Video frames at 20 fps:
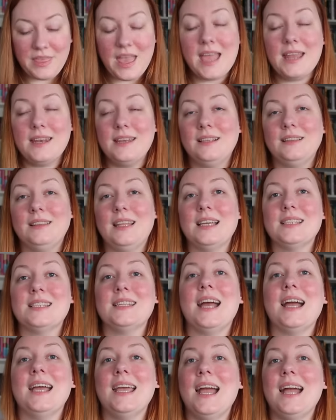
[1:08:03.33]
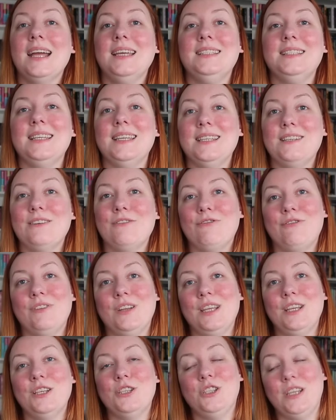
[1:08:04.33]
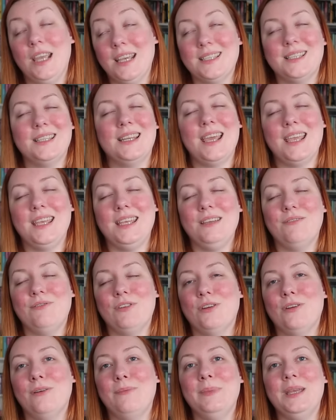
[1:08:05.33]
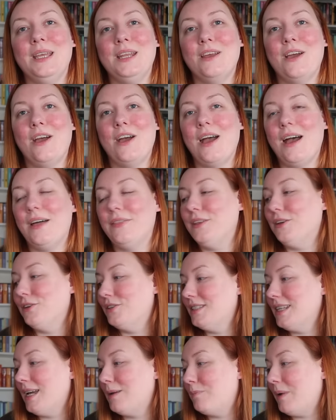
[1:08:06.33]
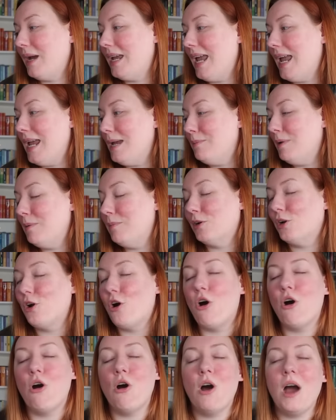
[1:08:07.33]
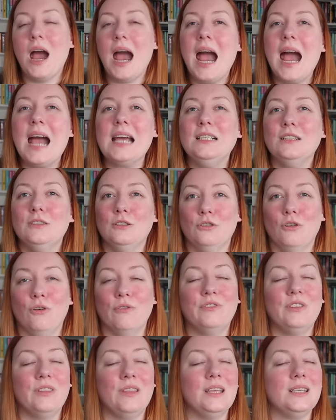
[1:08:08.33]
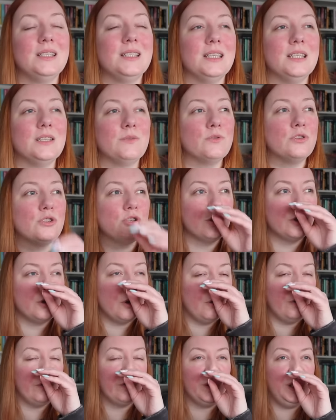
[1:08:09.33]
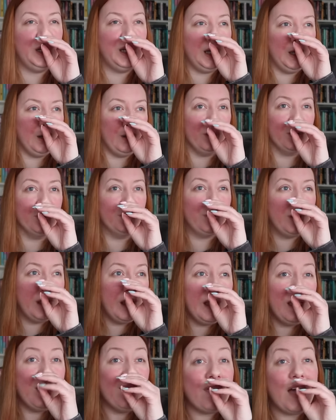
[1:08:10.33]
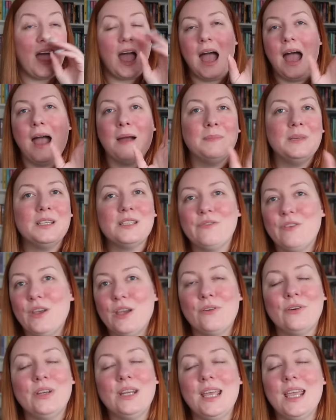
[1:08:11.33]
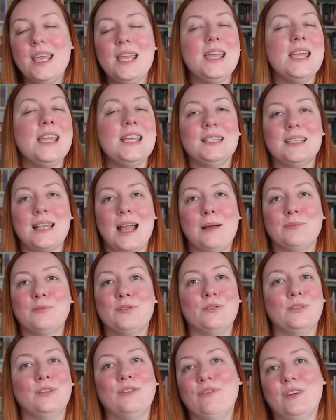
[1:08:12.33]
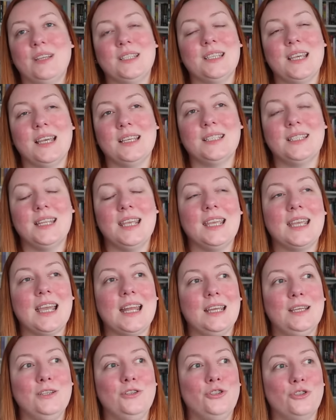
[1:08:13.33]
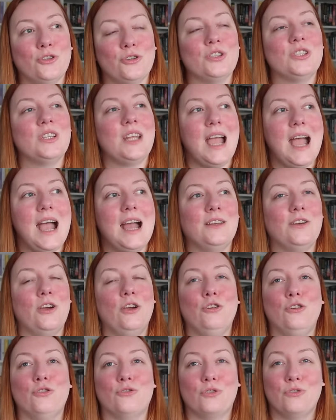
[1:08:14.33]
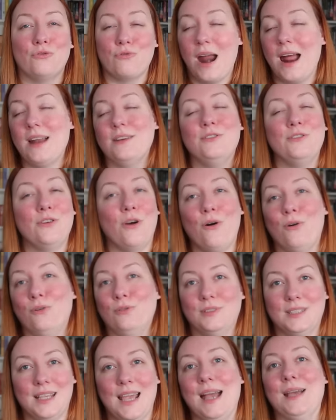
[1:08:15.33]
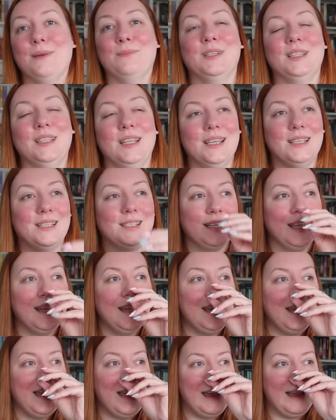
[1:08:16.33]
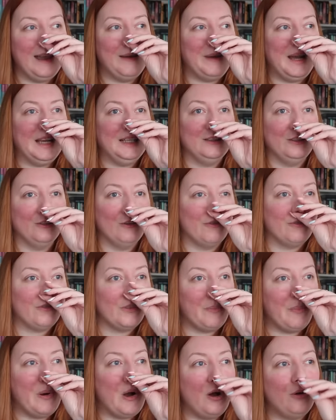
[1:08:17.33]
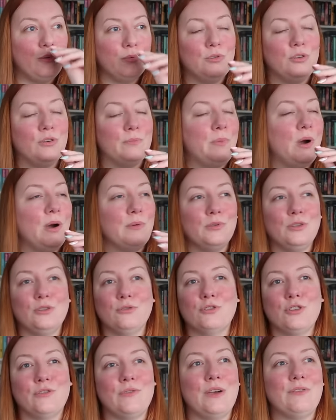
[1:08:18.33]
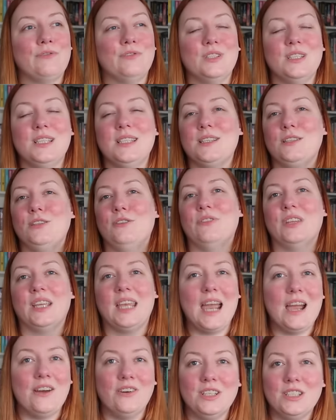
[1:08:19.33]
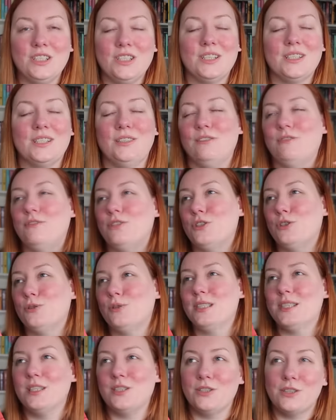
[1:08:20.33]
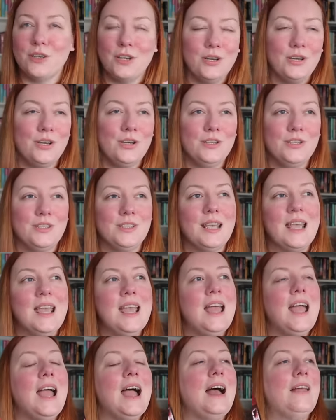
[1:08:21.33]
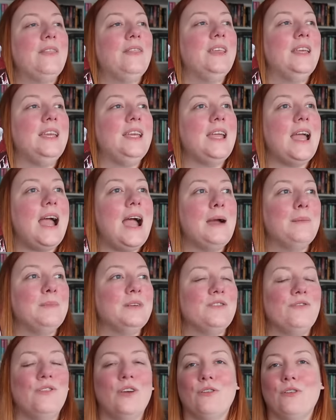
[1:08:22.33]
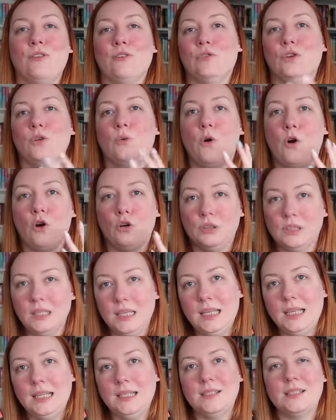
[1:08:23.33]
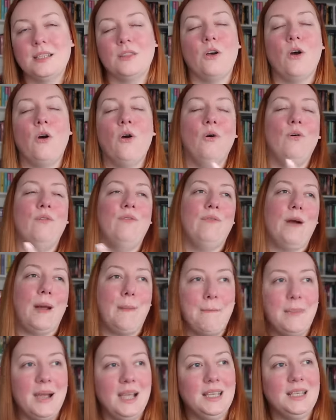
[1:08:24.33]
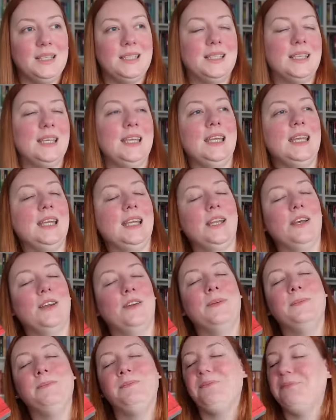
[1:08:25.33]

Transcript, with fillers: Then last night I did finish yesterday even Mina and the Undead by Amy McCaw. I loved this. This was so freaking good. The atmosphere in here is absolutely fantastic and I just had a grand old time with this. Um, I love the pop, pop culture references, I love the characters, I love the twists and turns and the atmosphere of New Orleans and the whole vampire scene and